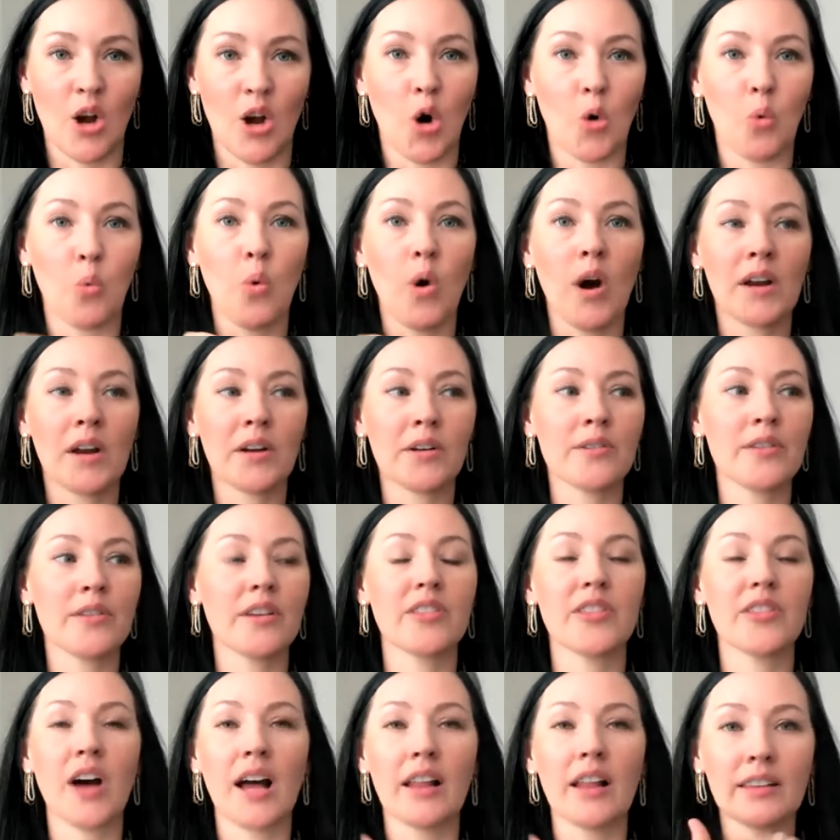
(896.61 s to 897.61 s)
What are the
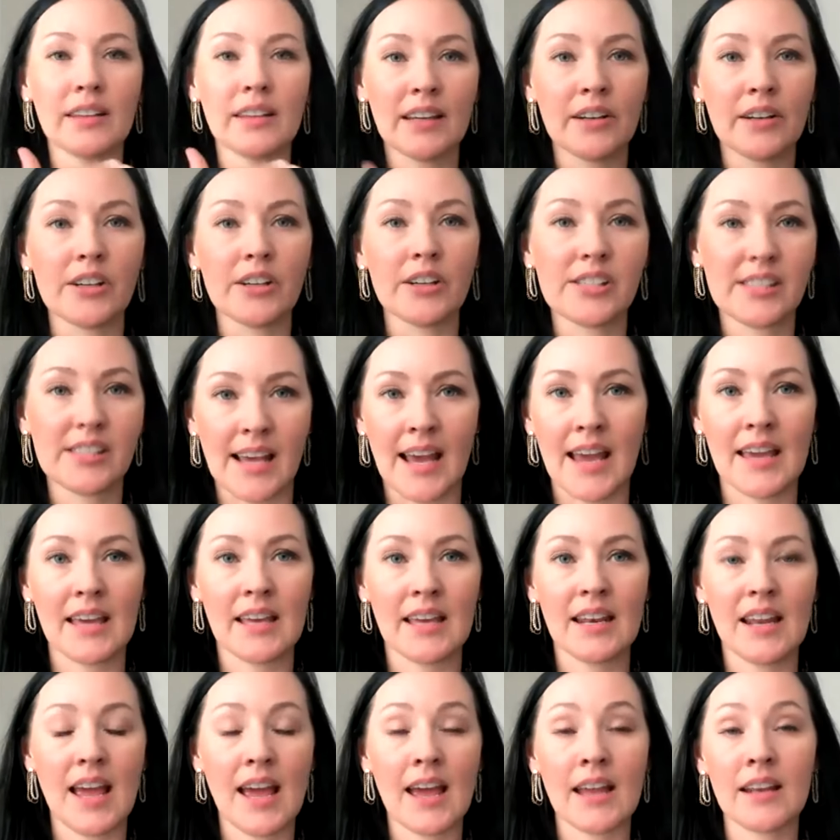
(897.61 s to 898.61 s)
thought leaders saying?
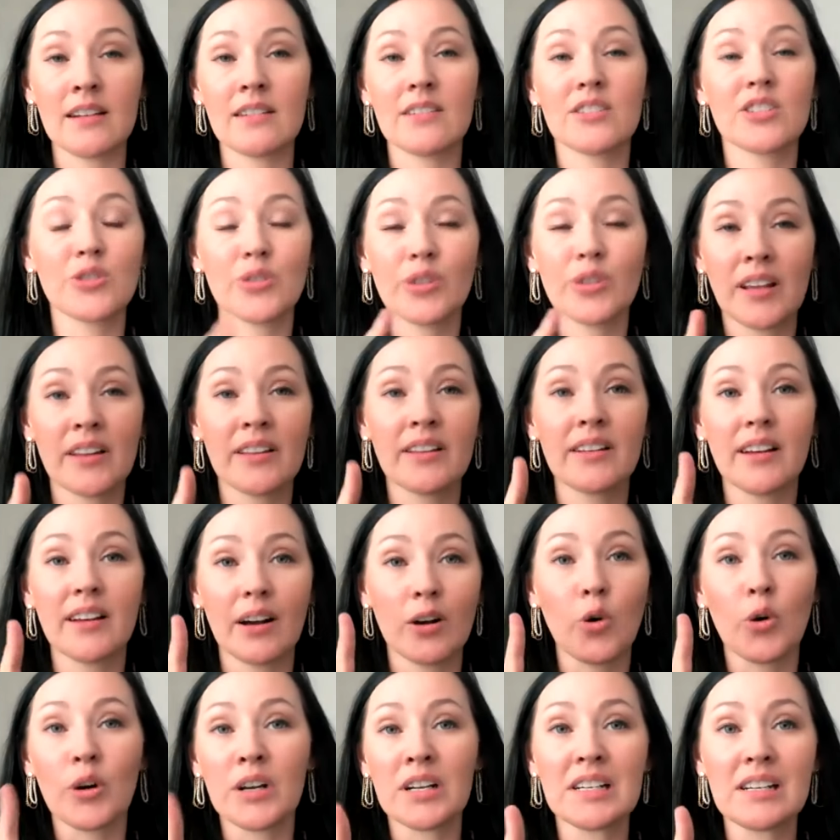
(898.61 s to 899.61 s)
And, and, and
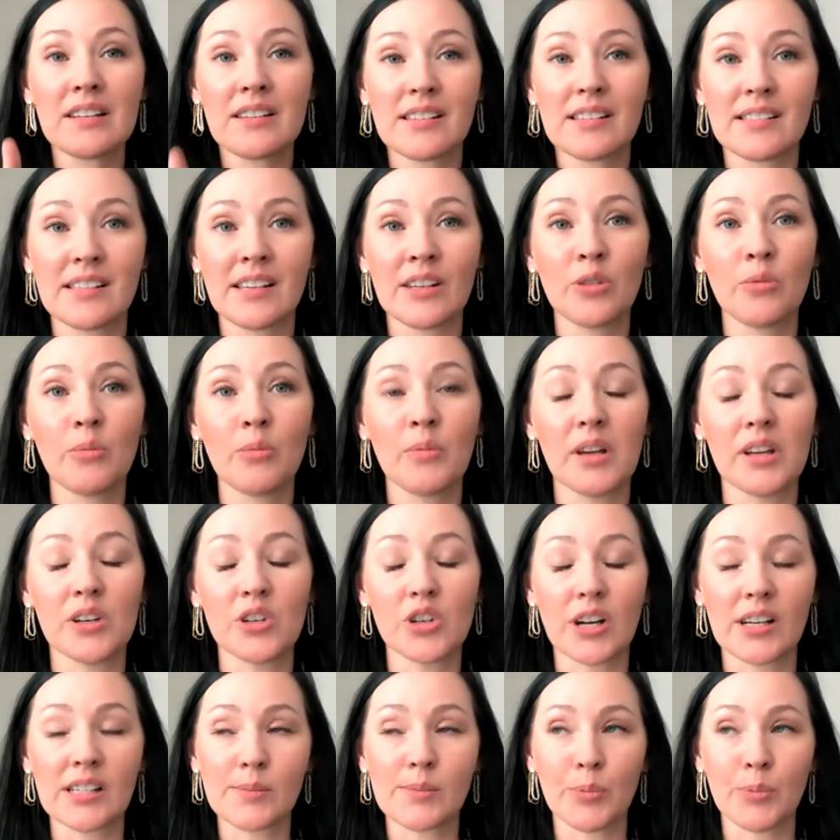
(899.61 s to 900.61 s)
according to the Edelman
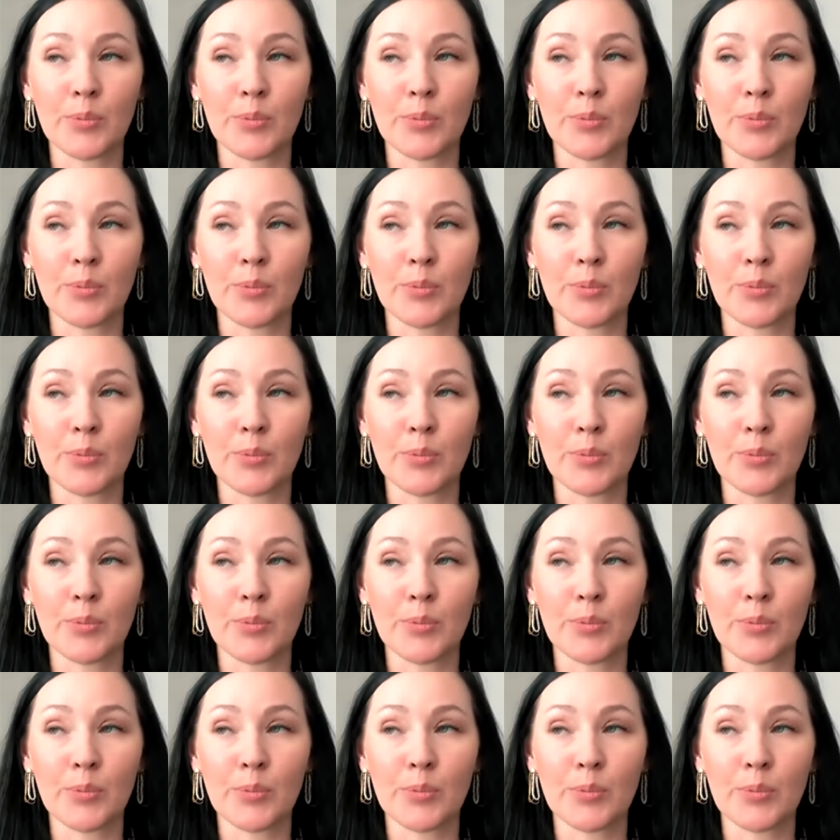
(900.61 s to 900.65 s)
Trust